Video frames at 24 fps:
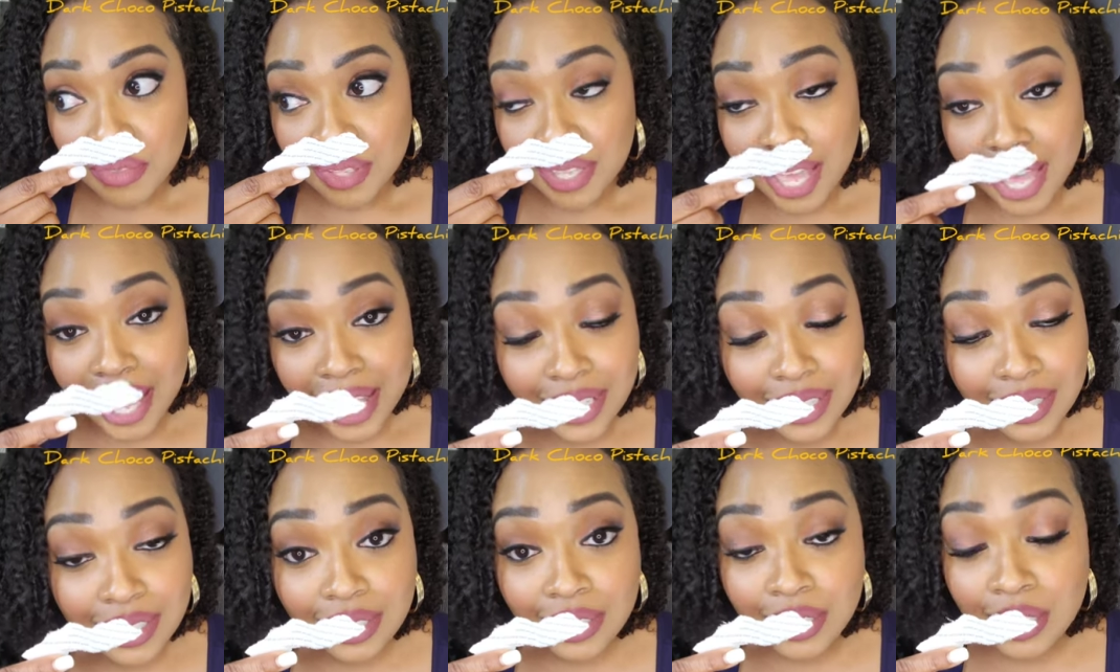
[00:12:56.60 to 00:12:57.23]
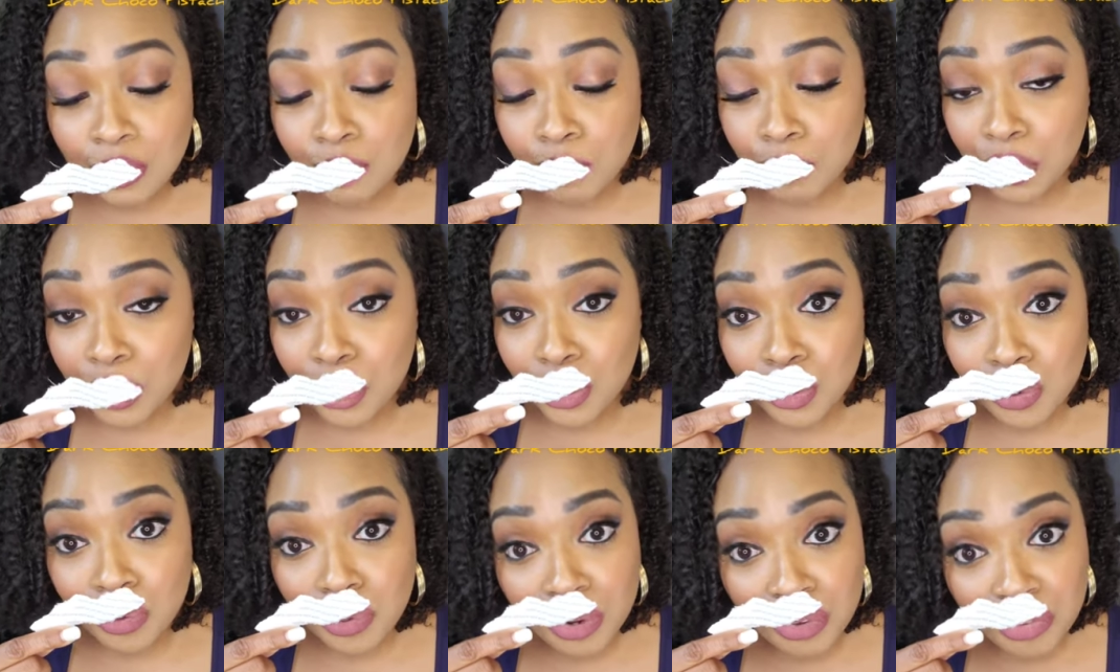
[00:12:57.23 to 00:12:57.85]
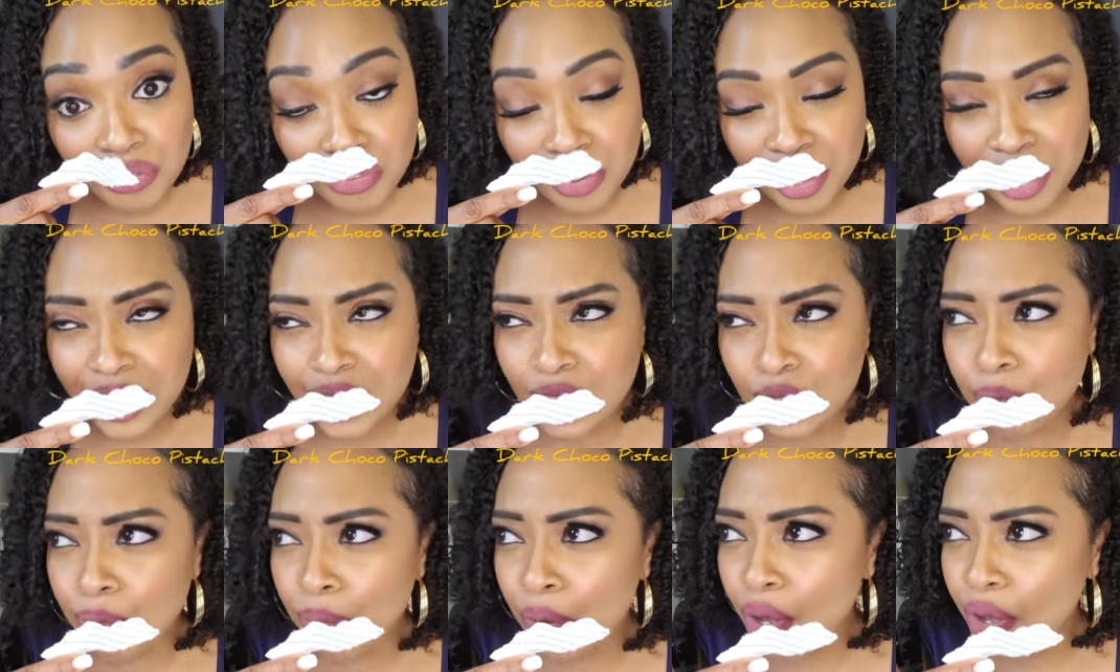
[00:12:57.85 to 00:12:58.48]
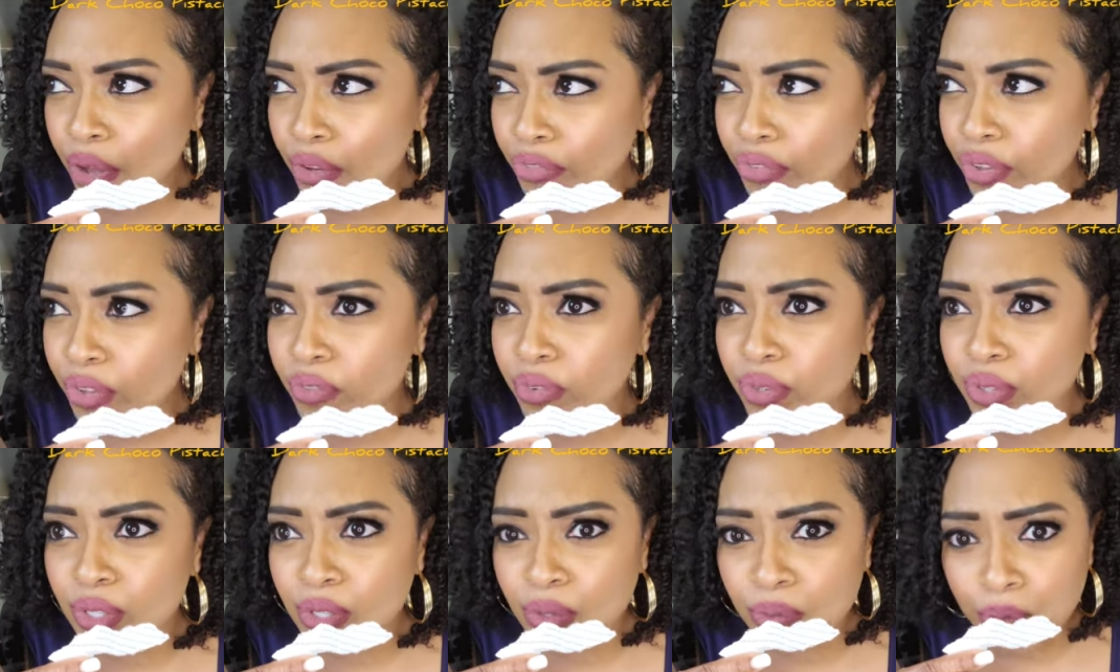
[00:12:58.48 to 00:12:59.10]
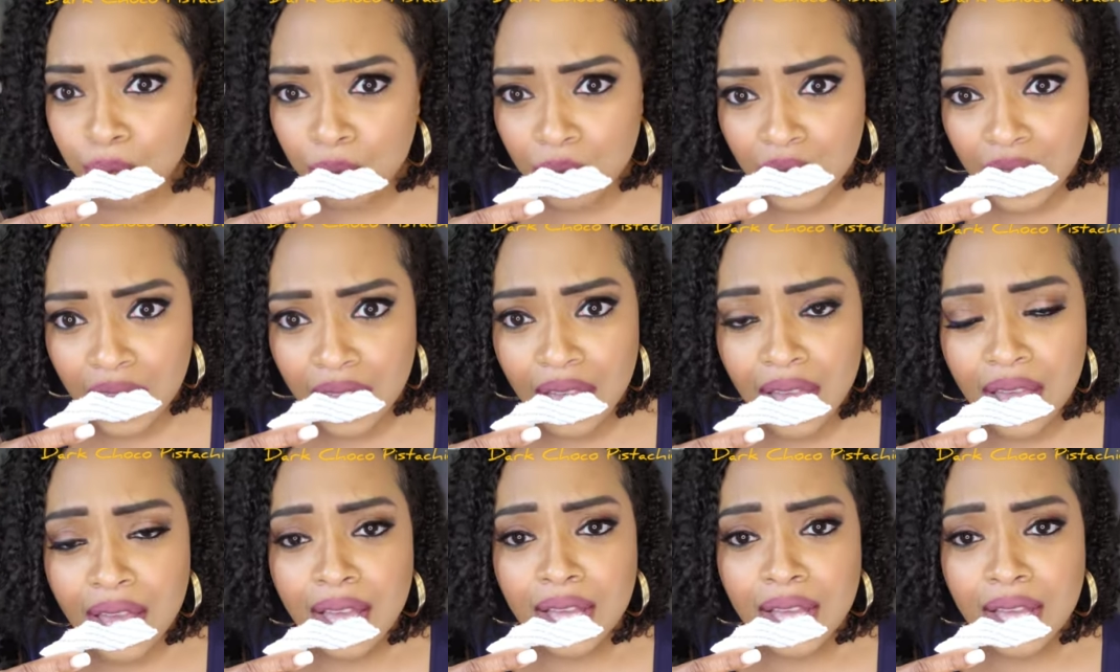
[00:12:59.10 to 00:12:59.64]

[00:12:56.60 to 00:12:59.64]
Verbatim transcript: Guys, this is beautiful. It's perfect for spring,